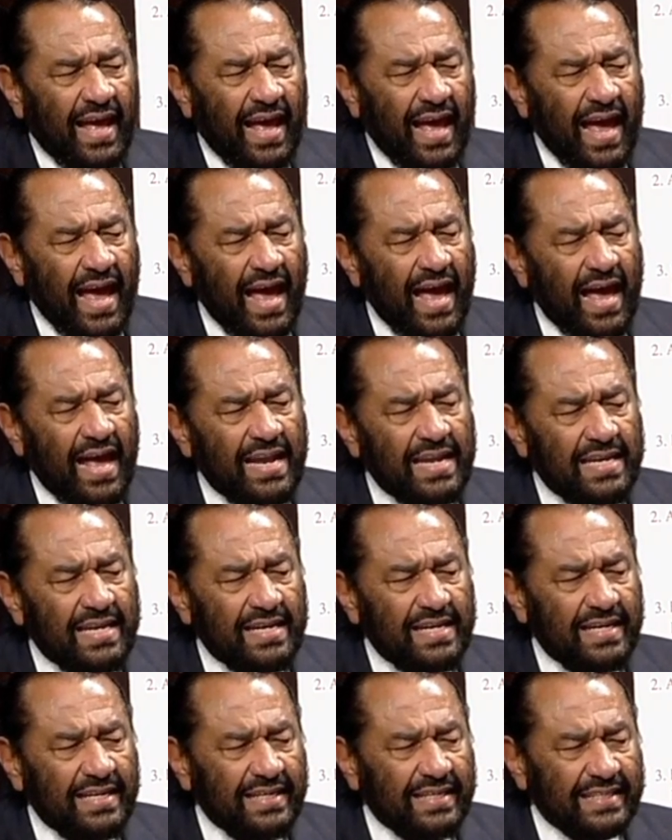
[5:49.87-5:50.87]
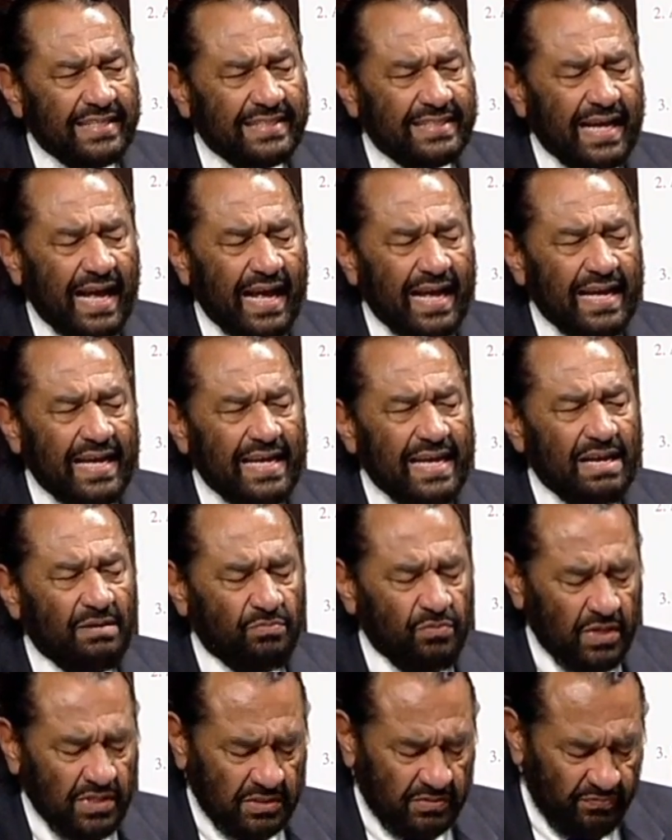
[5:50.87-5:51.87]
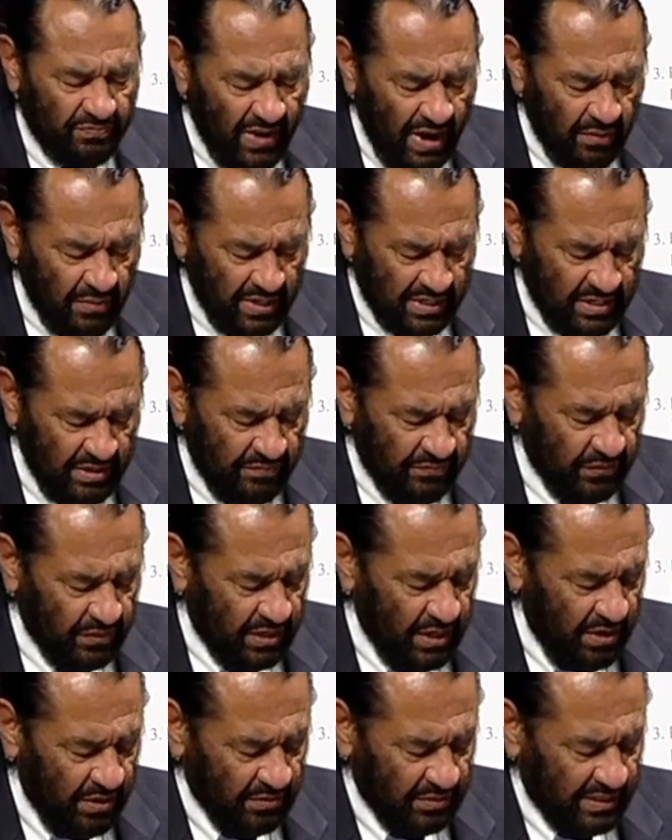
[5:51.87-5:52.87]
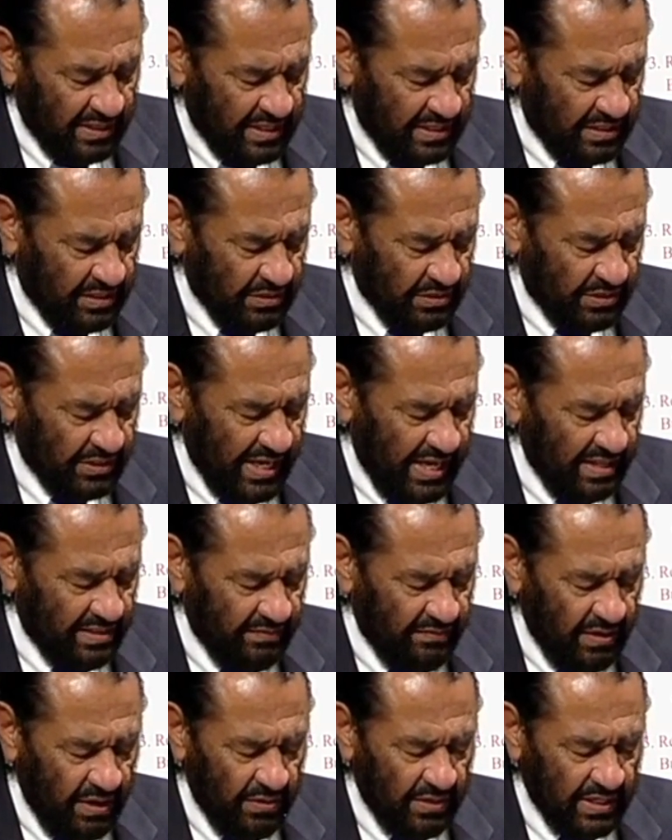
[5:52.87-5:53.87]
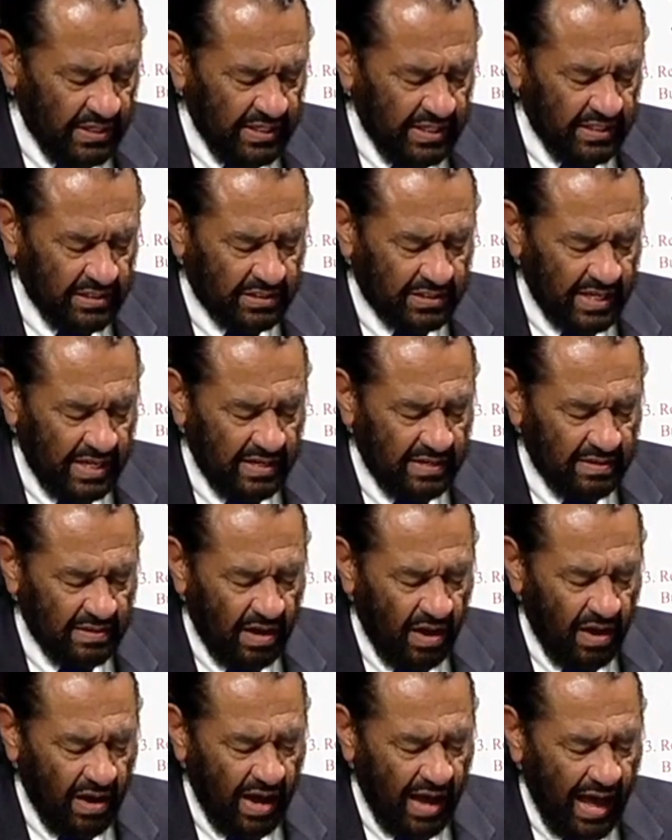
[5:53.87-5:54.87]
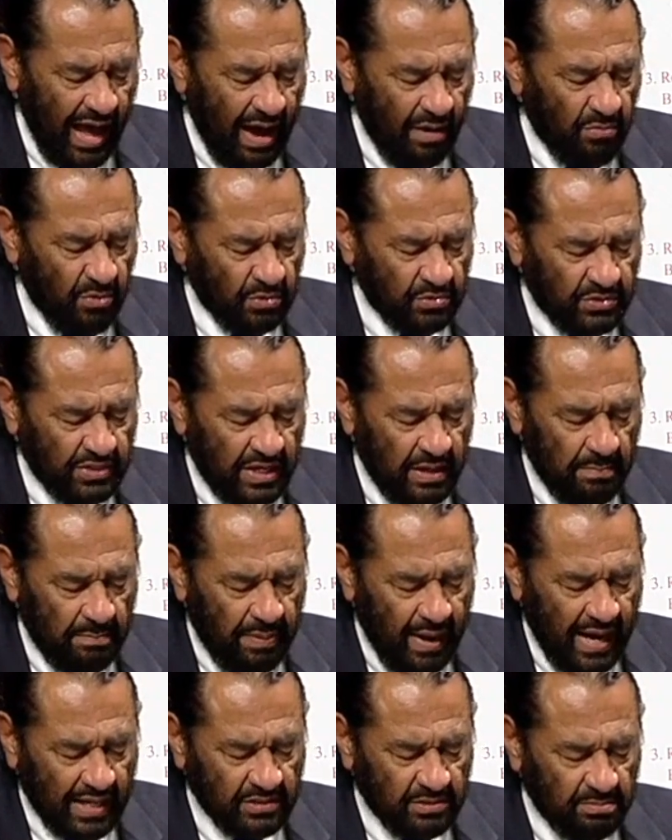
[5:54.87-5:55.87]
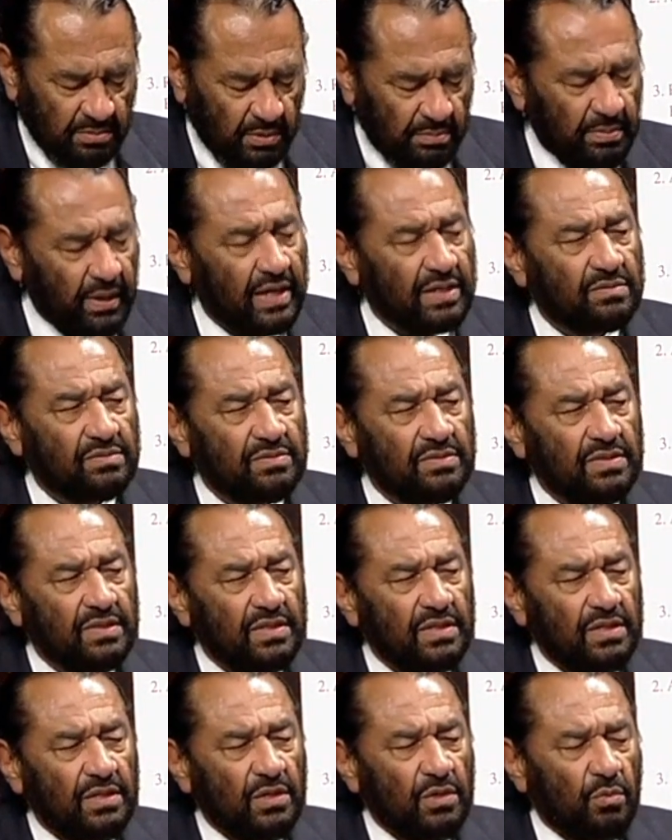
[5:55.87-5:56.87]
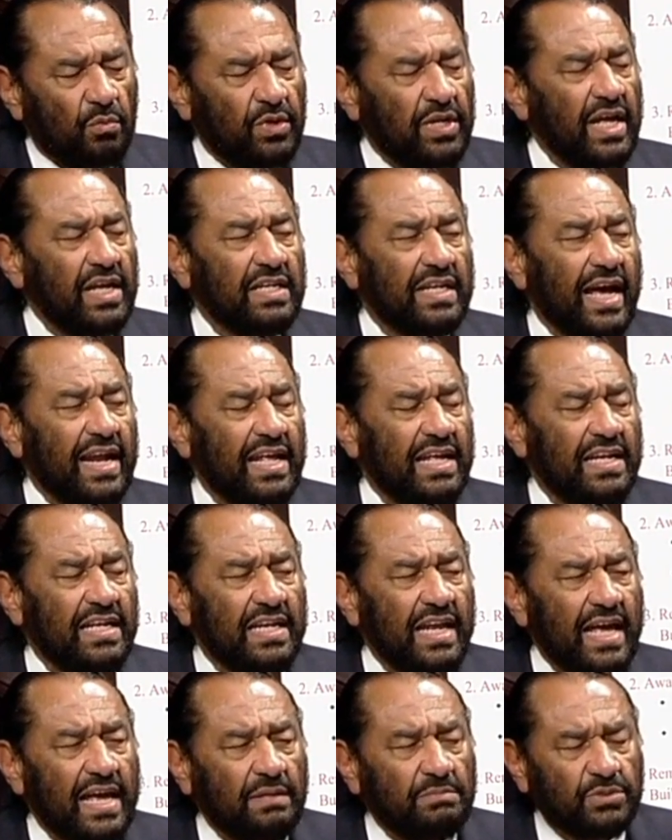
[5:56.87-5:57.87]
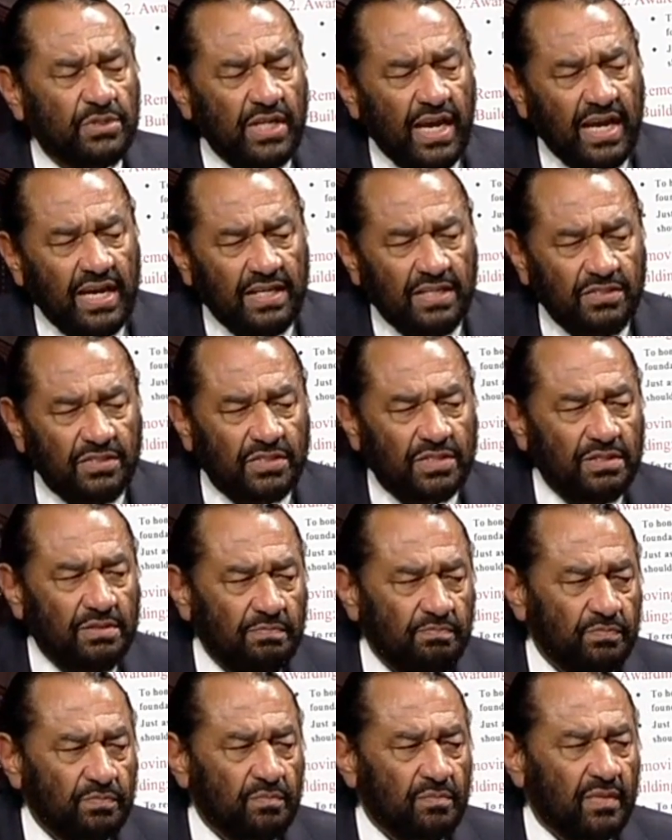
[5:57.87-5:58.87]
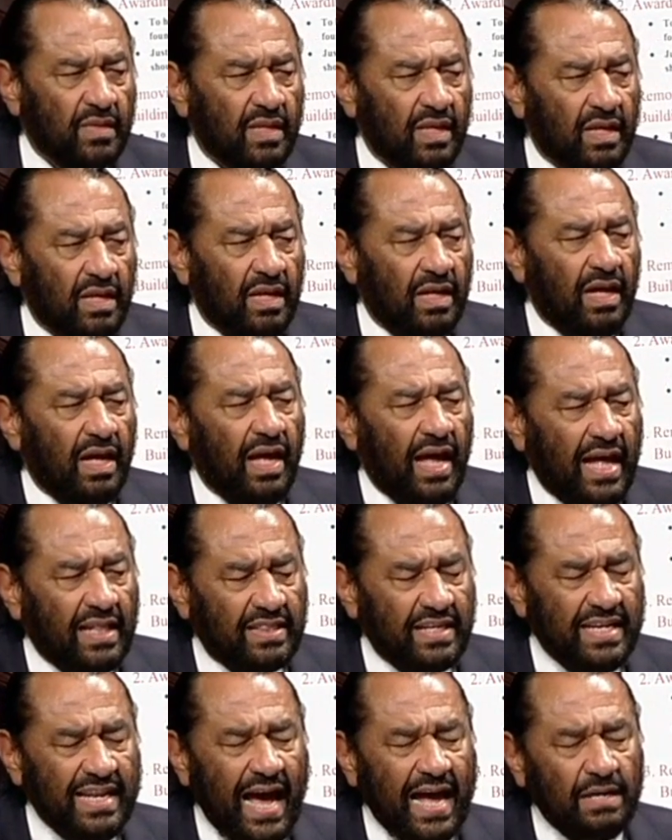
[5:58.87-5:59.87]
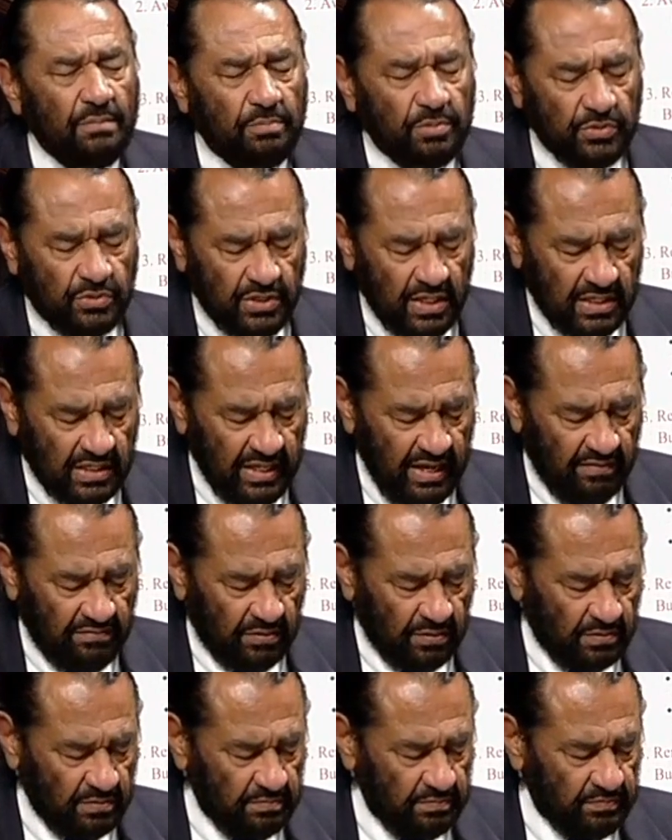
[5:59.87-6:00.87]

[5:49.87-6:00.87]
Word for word: And uh, it was very difficult, to say the very least, and I won't say impossible, but we didn't get any names changed at the 90% level.